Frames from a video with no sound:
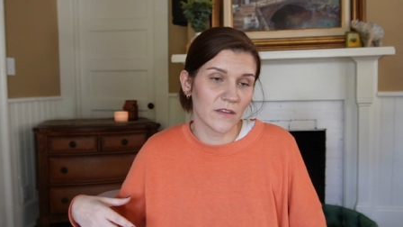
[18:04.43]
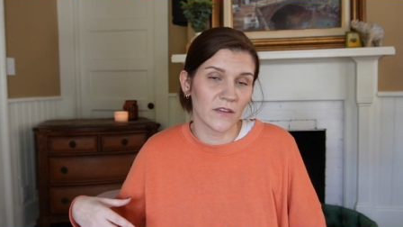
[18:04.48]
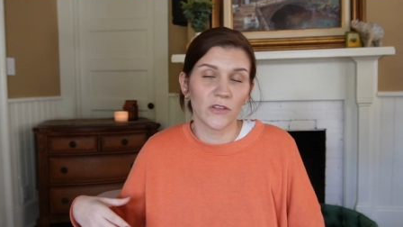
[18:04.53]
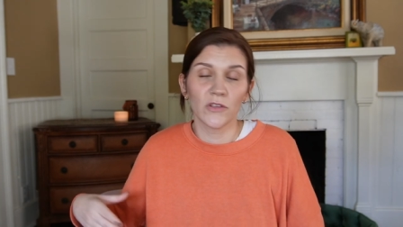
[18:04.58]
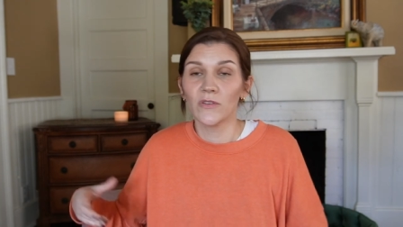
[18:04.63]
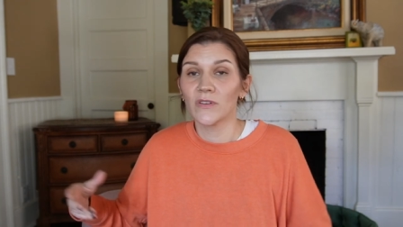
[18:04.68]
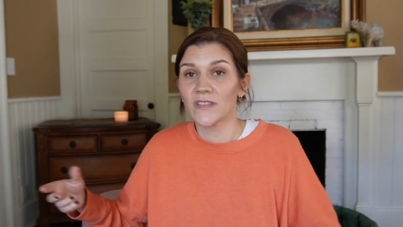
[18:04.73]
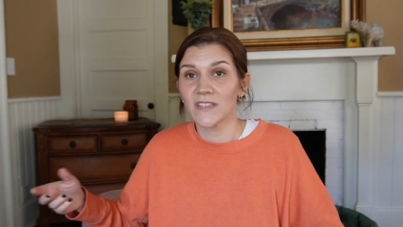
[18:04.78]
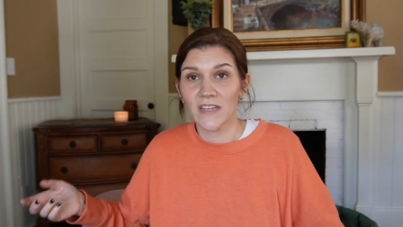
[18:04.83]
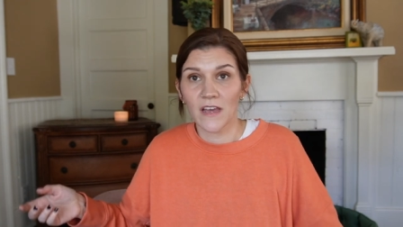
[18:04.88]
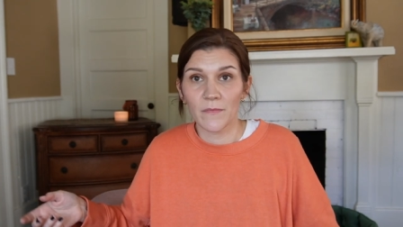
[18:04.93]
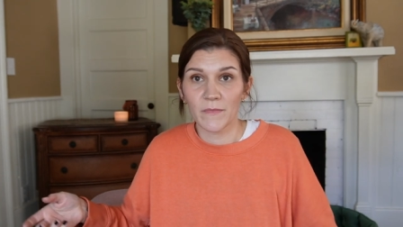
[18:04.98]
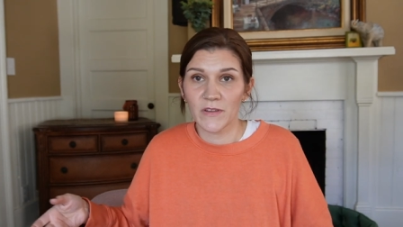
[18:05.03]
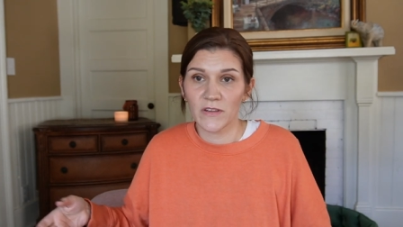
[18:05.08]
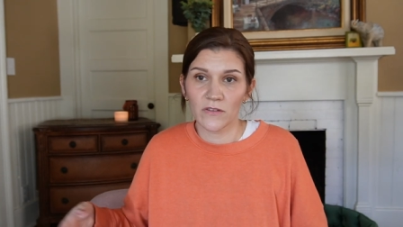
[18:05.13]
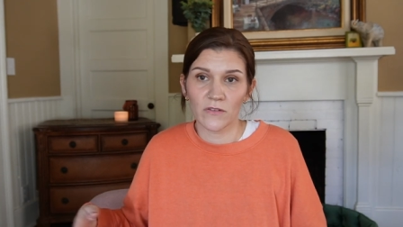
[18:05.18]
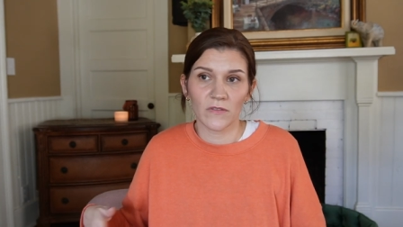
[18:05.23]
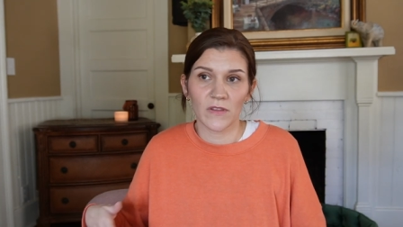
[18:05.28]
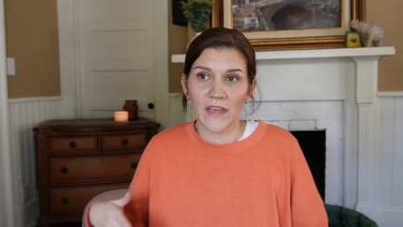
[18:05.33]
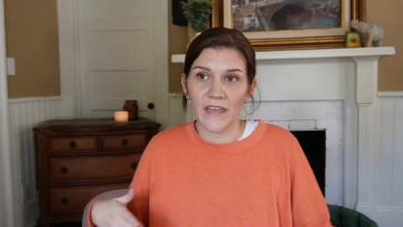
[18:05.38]
You can tell me you
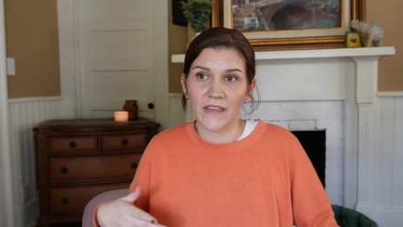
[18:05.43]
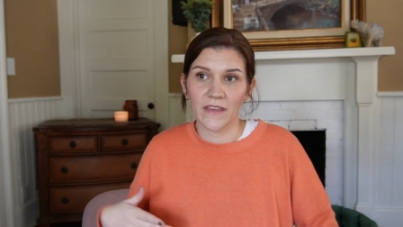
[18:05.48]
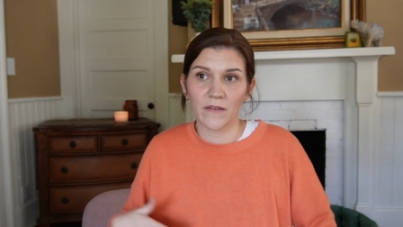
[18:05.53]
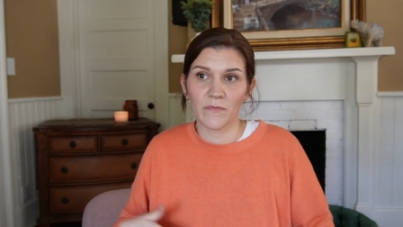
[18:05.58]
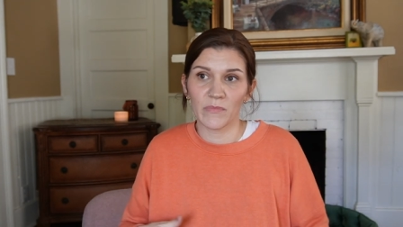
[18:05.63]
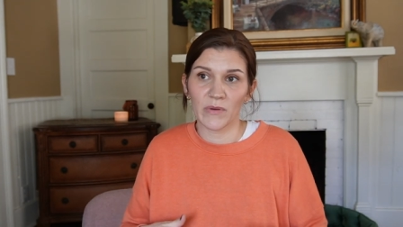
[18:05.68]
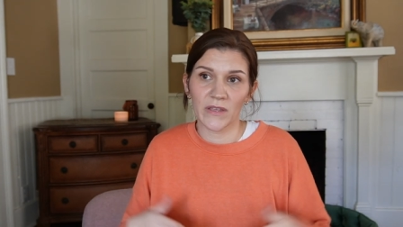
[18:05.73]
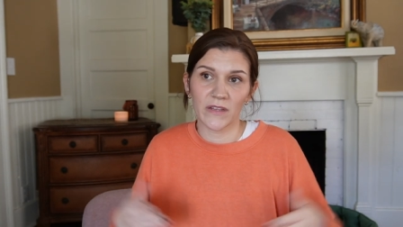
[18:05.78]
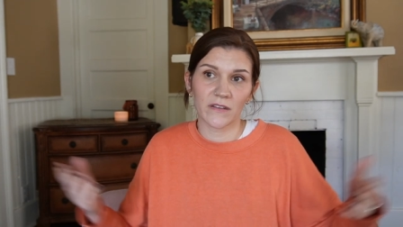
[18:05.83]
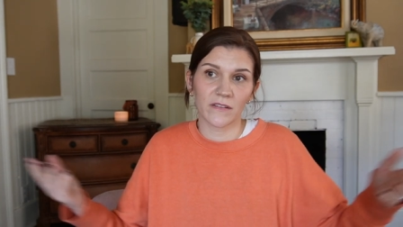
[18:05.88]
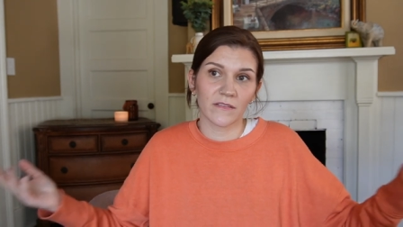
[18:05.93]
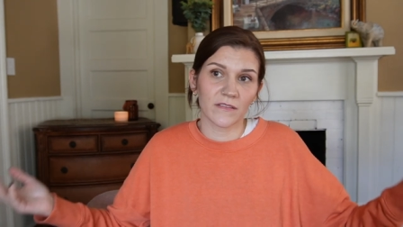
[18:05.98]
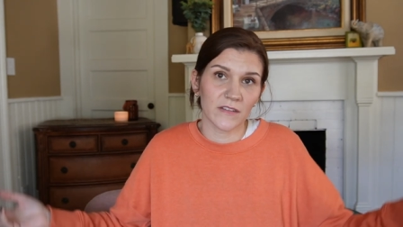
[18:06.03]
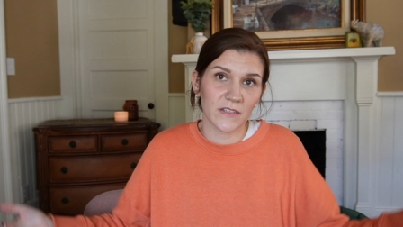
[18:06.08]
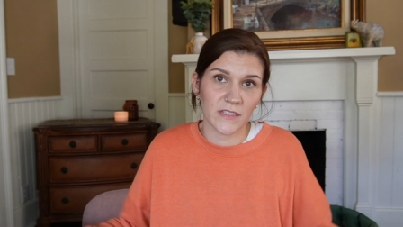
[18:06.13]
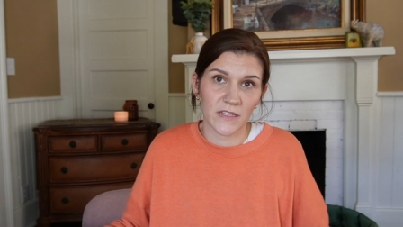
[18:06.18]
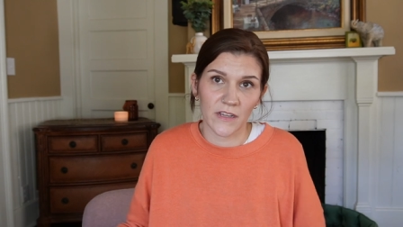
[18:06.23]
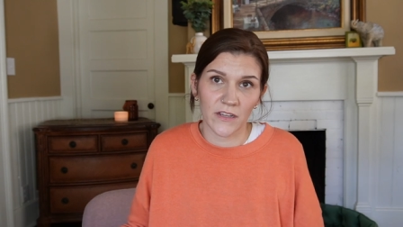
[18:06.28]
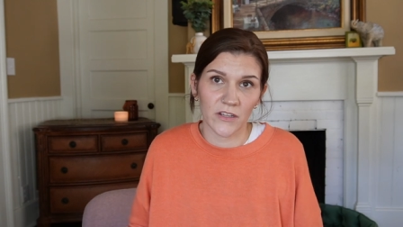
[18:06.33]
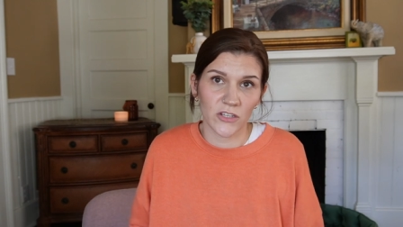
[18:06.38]
don't like it, but
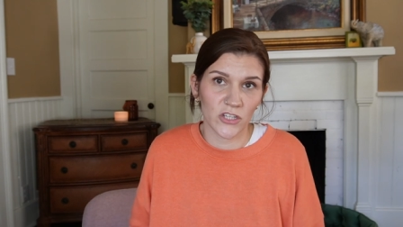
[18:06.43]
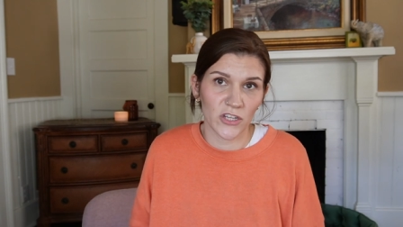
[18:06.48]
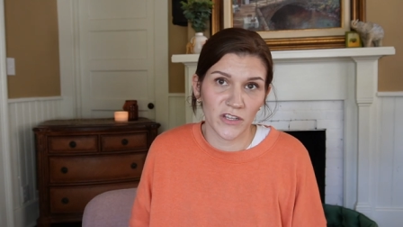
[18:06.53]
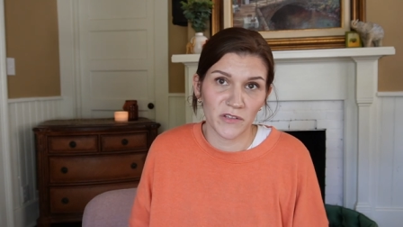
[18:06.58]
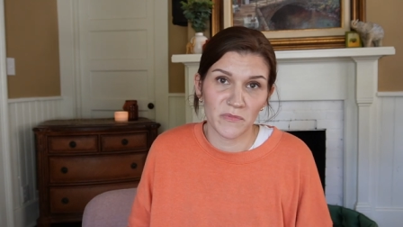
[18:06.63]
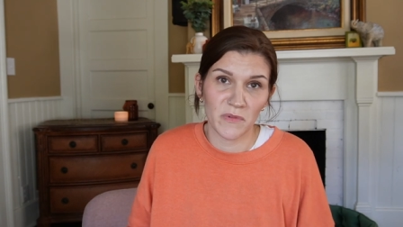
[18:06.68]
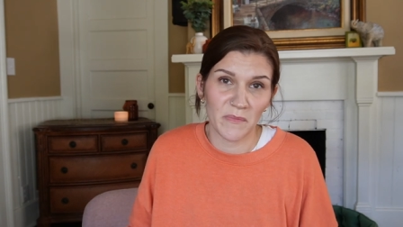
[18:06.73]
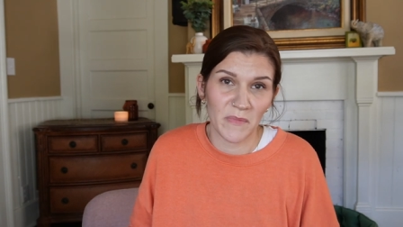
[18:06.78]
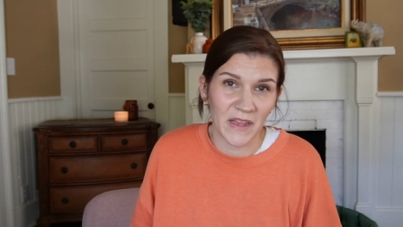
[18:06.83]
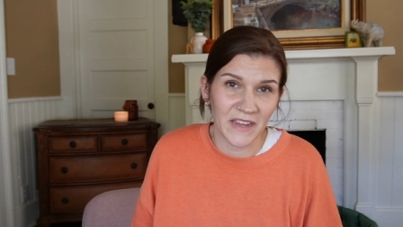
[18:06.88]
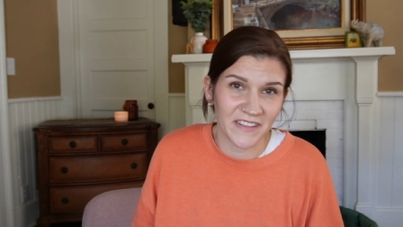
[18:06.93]
Chris, I can change my